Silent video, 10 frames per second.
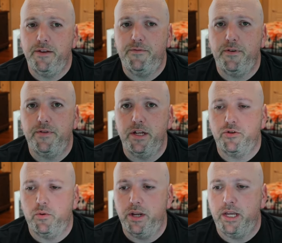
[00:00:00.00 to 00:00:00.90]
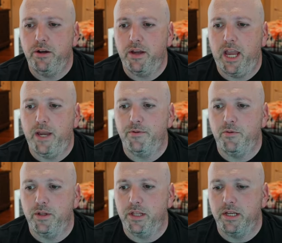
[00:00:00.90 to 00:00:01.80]
15, 20 kill games
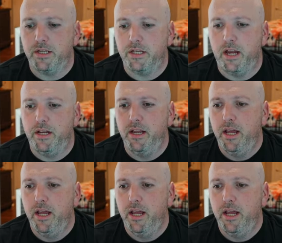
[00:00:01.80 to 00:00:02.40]
with this gun,